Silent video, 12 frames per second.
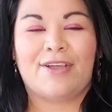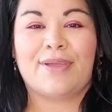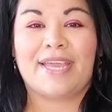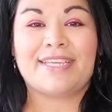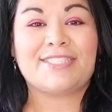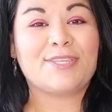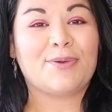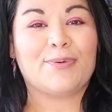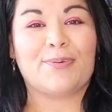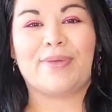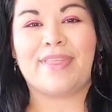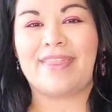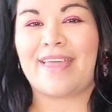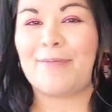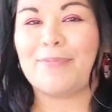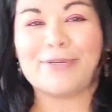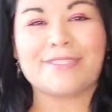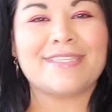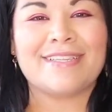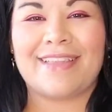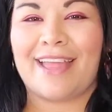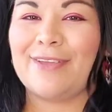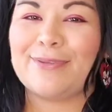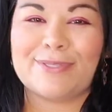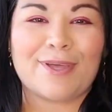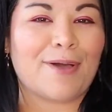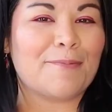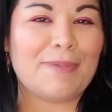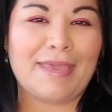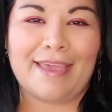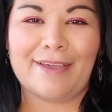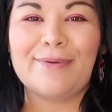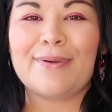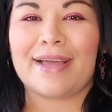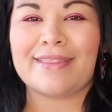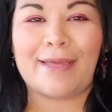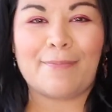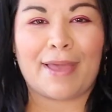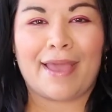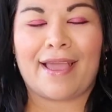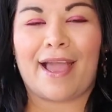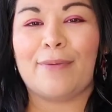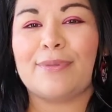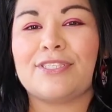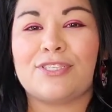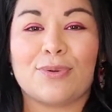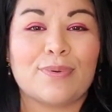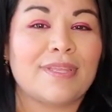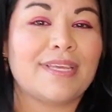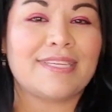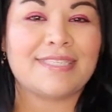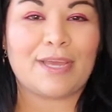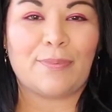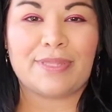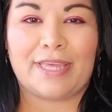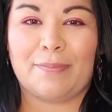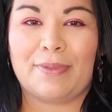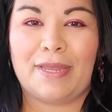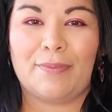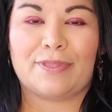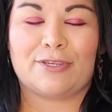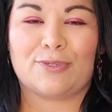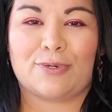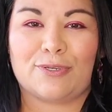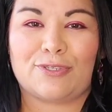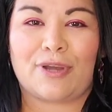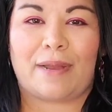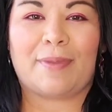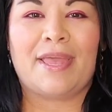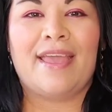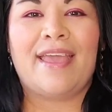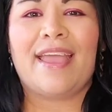Okay, so that person that you saw me who got that bag, I was totally content with keeping it with the shorter strap.